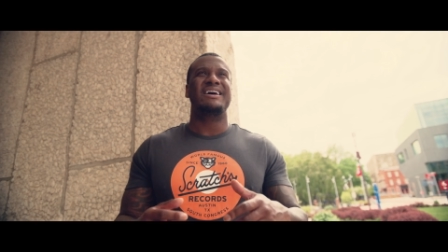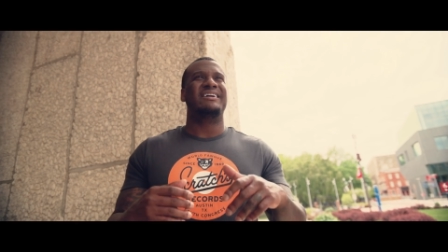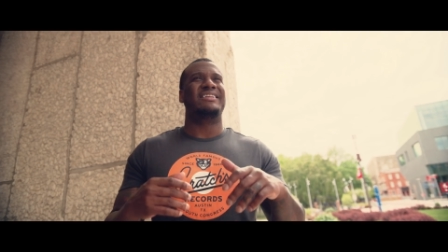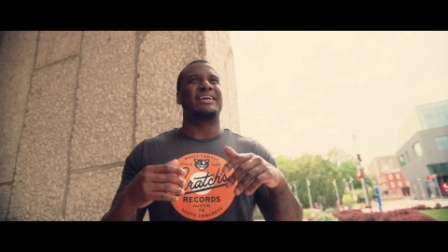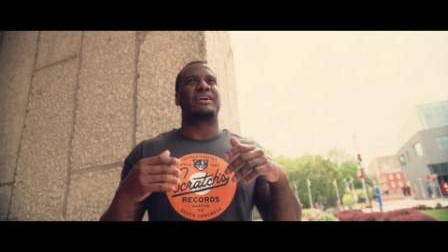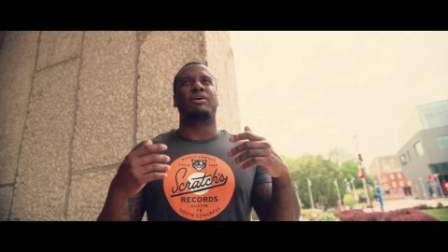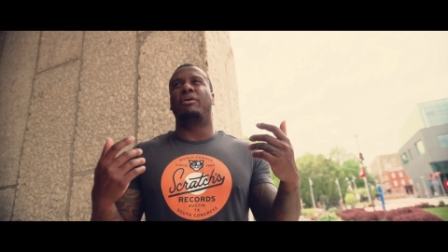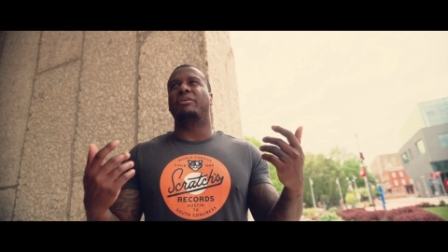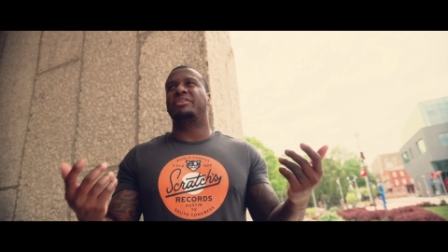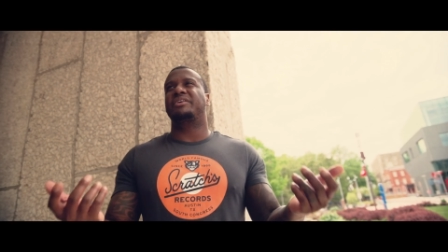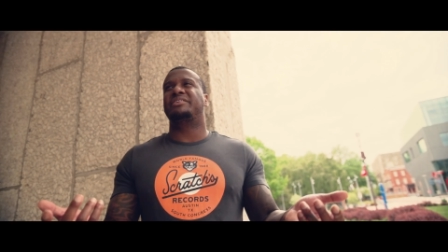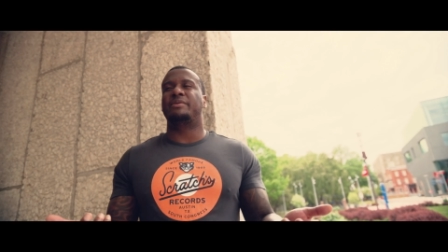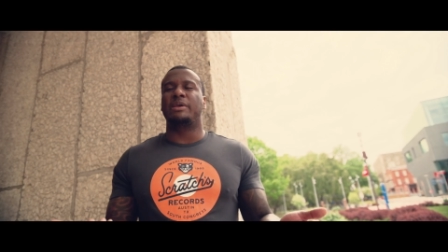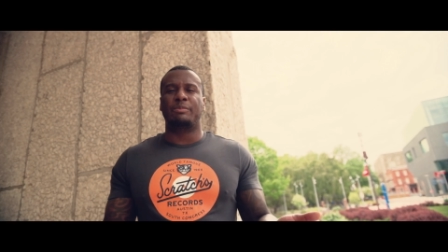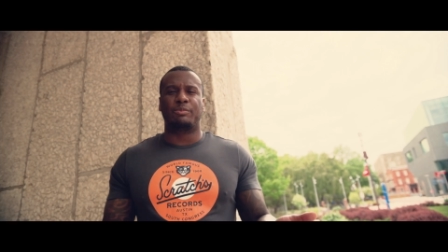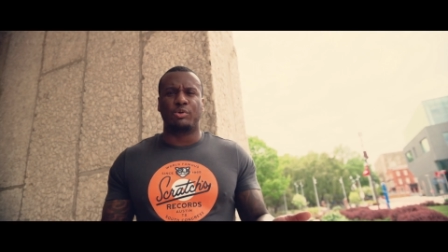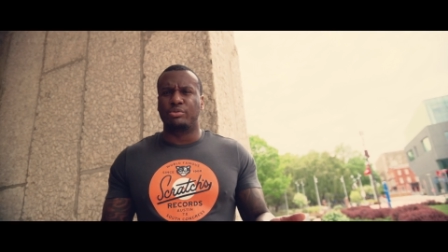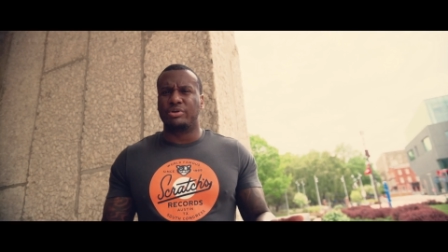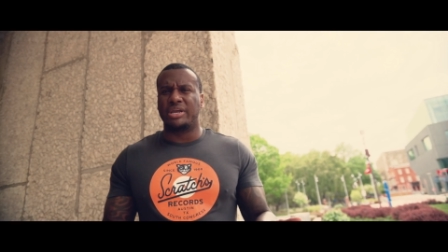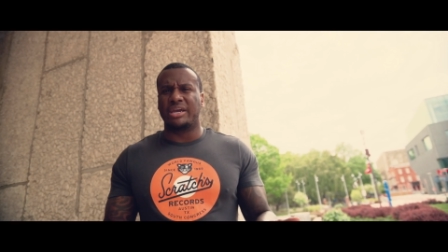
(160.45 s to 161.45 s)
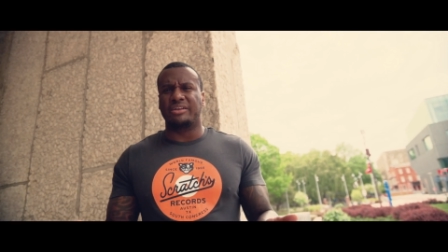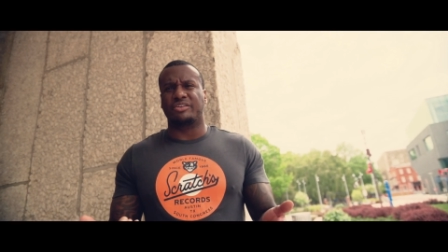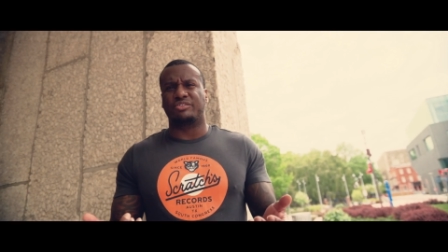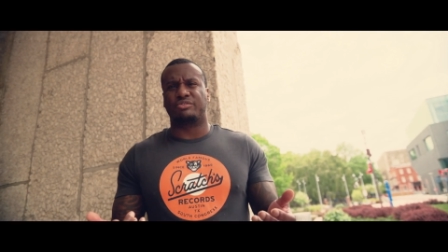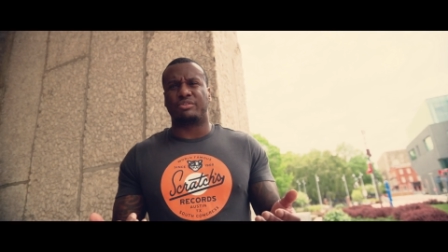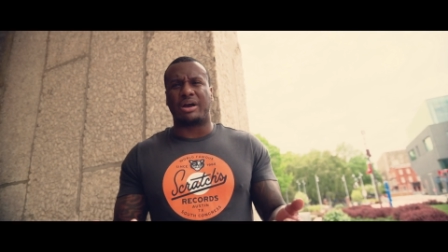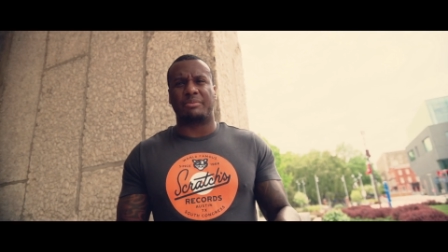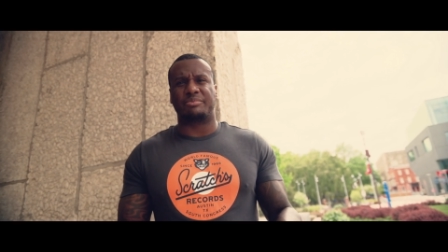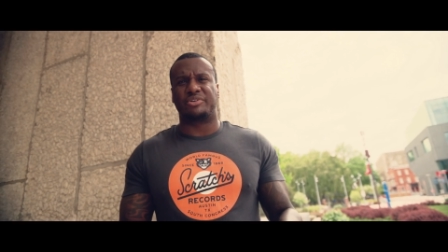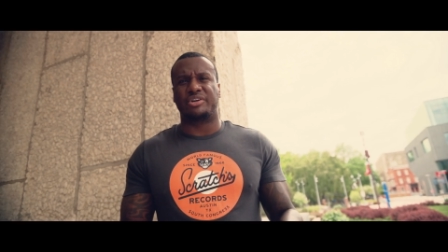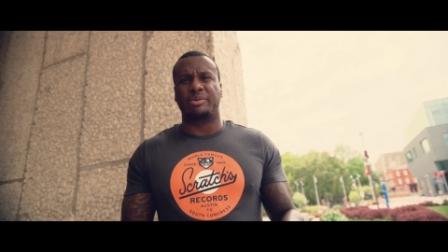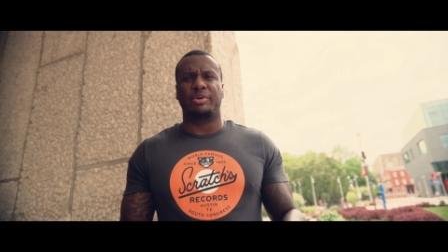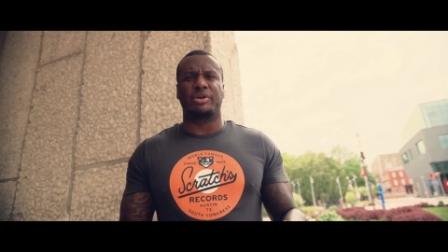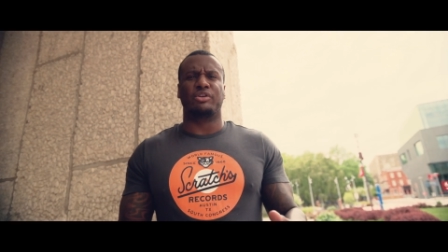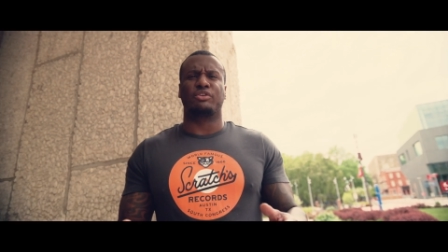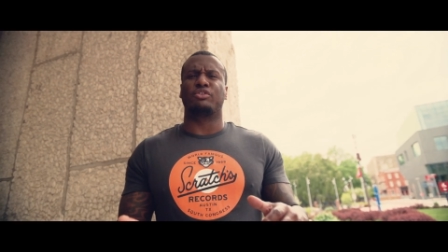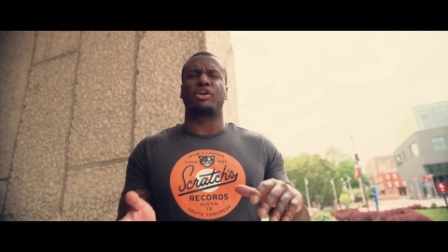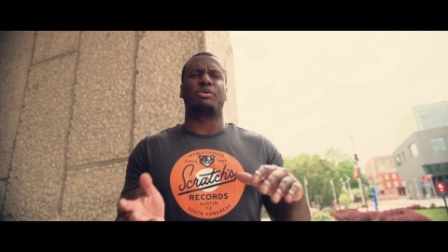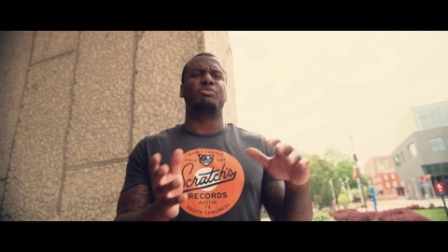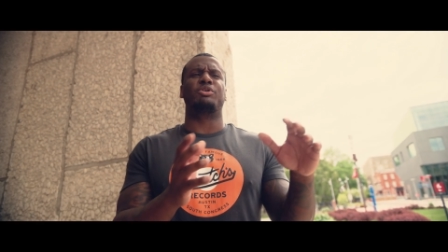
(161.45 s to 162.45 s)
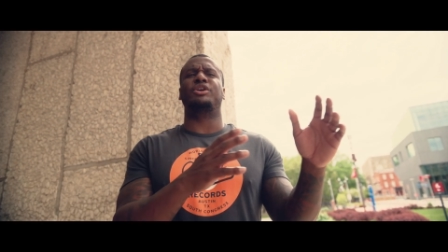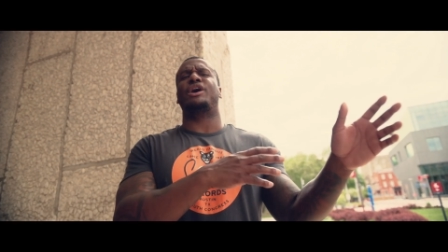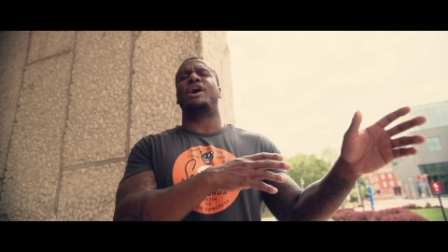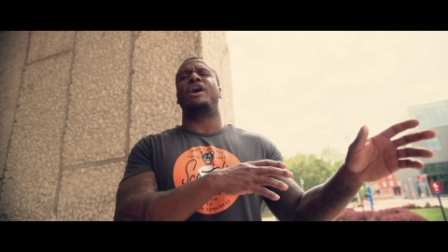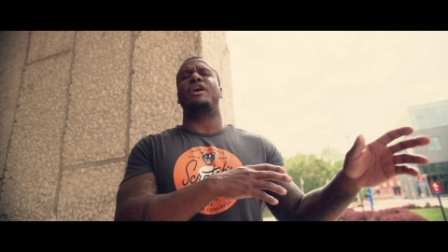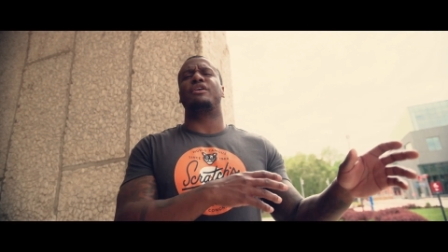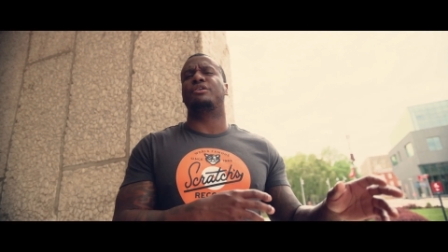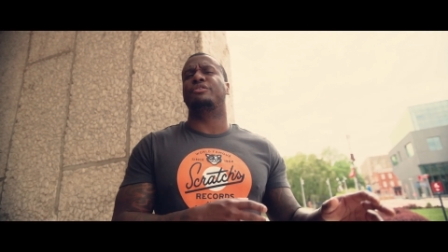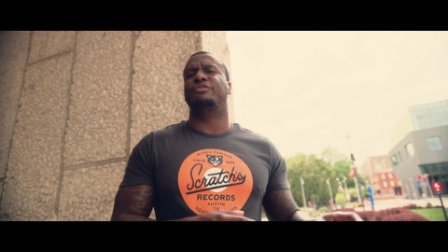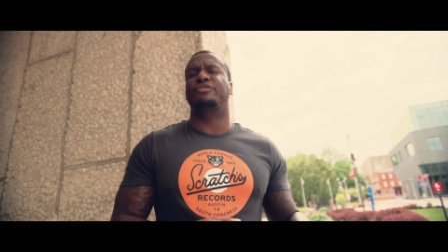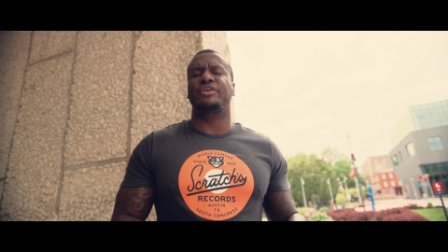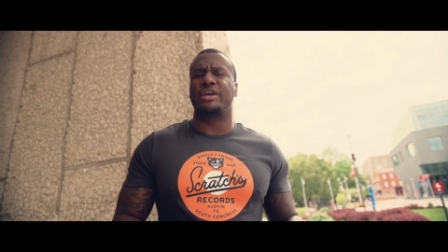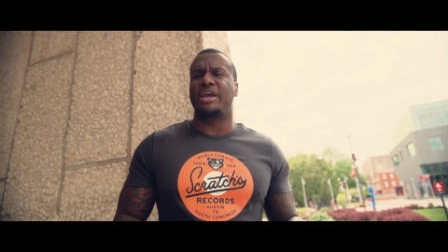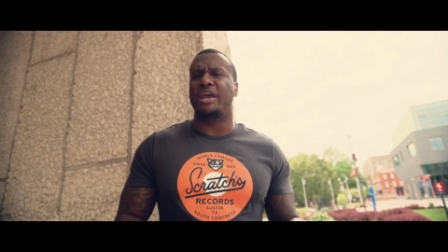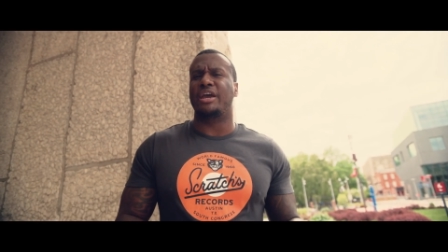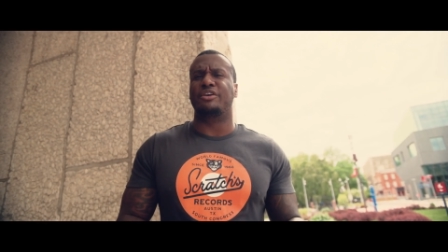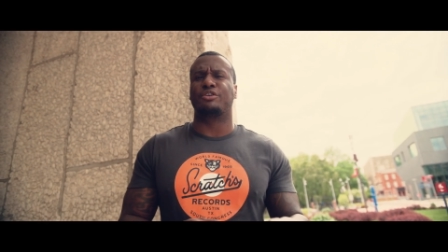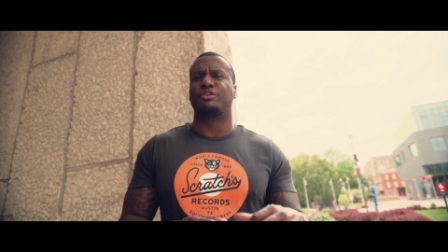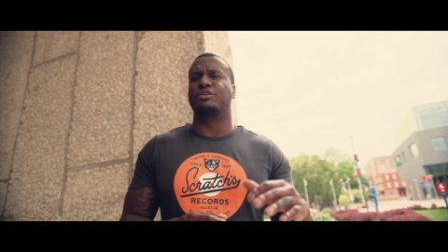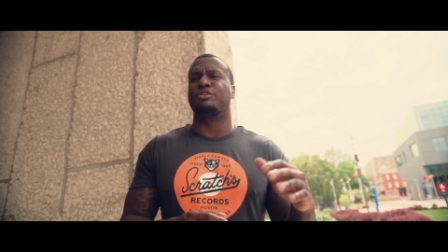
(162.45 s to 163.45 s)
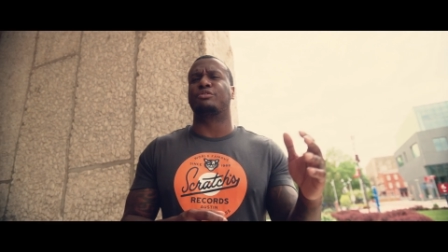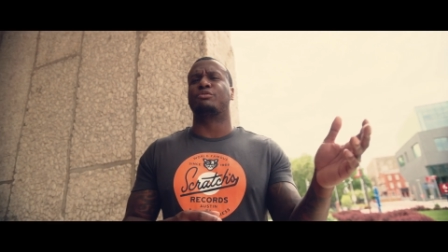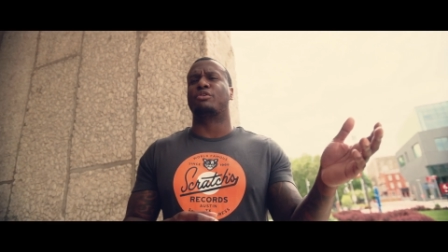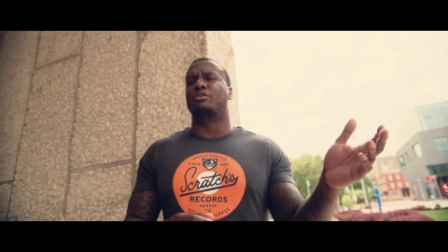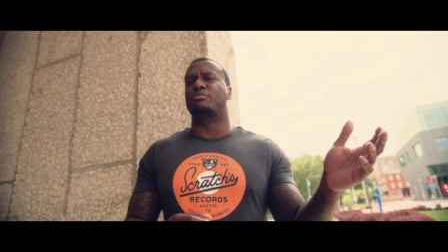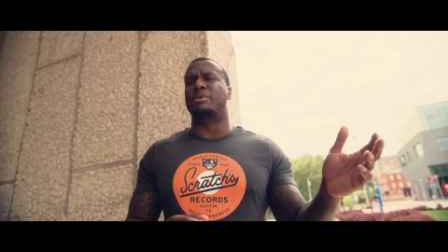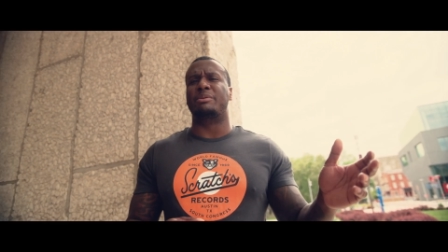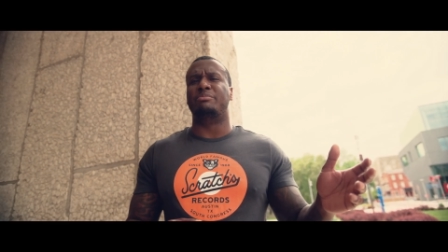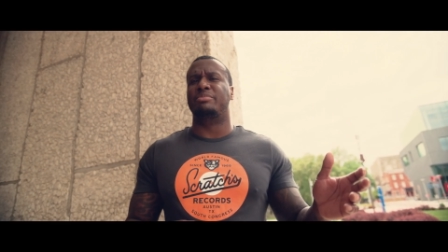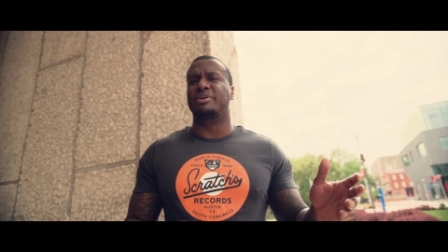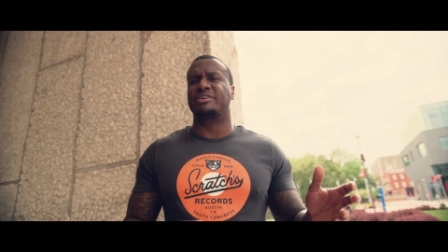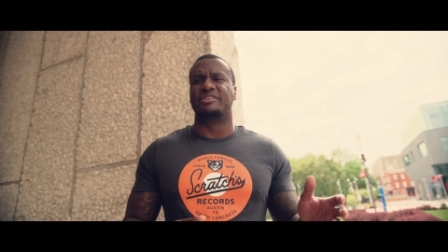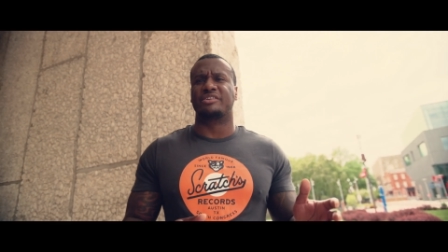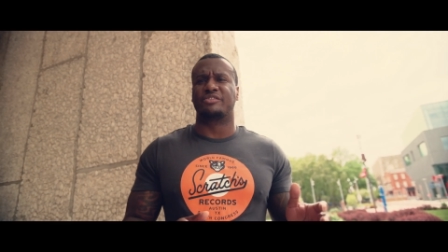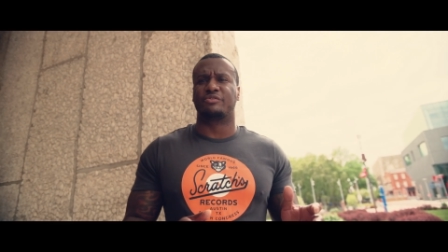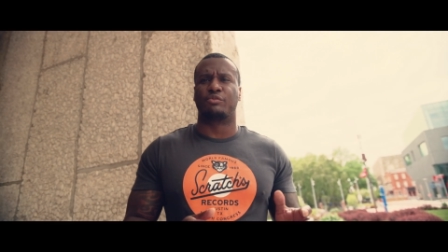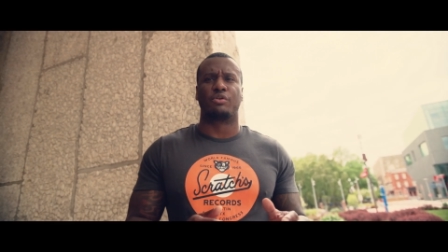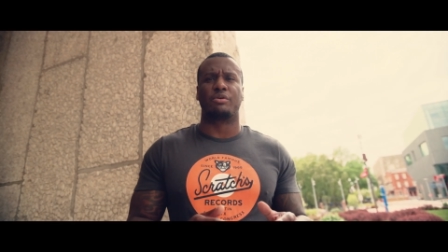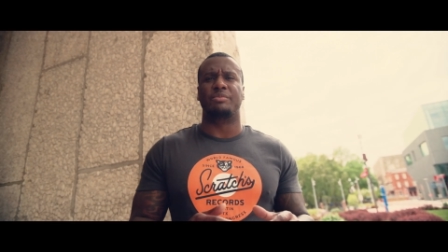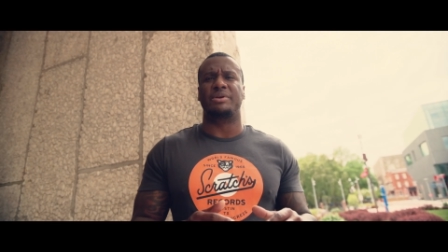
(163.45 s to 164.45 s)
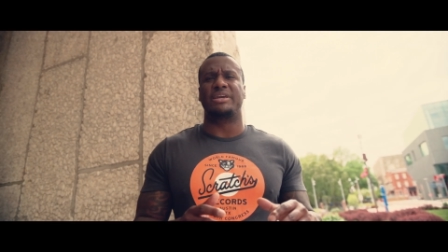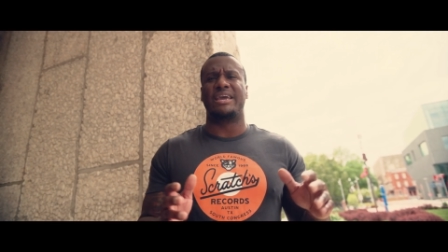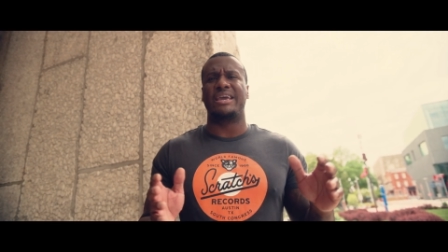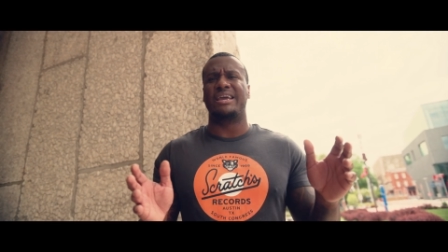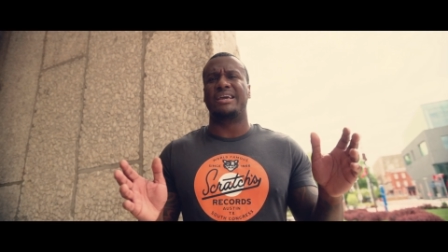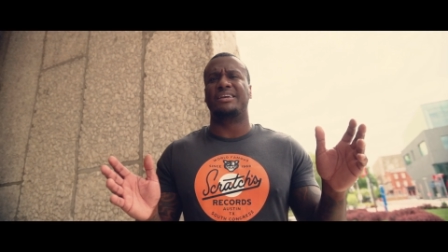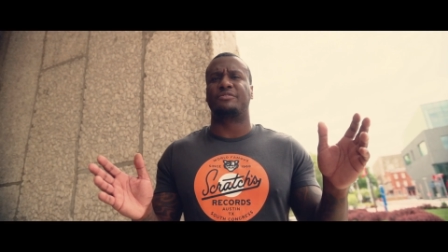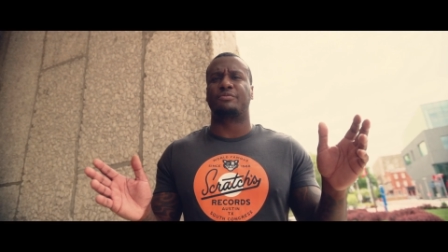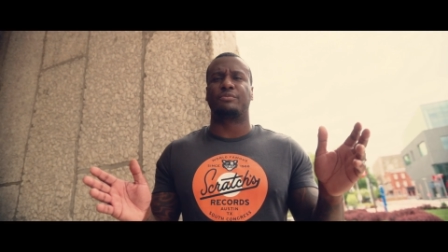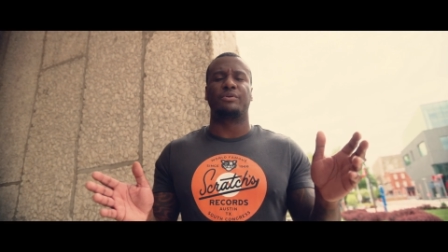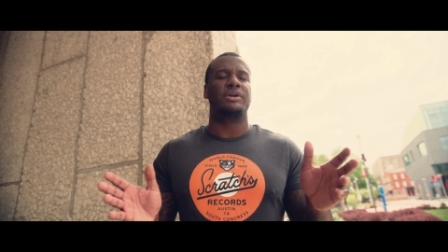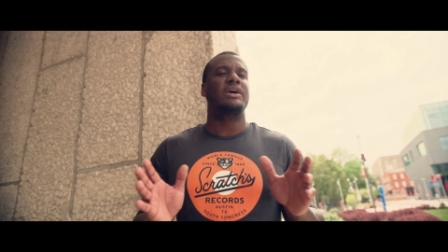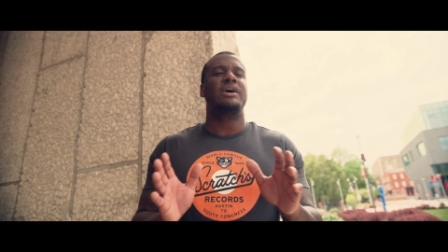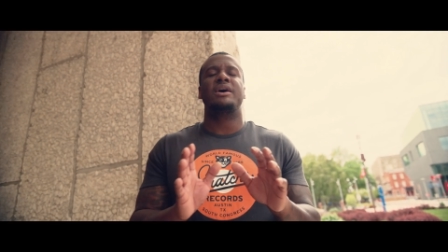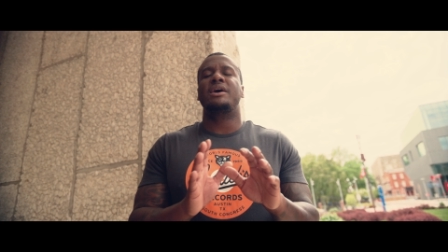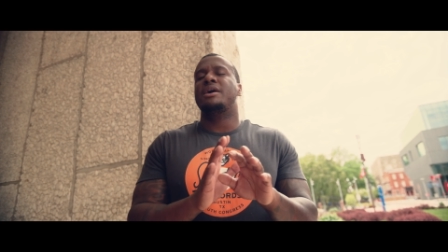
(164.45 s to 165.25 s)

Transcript: Like all these people who get into drop shipping, they're like, I'm going to hire a VA and they're going to grow my business for me hands free.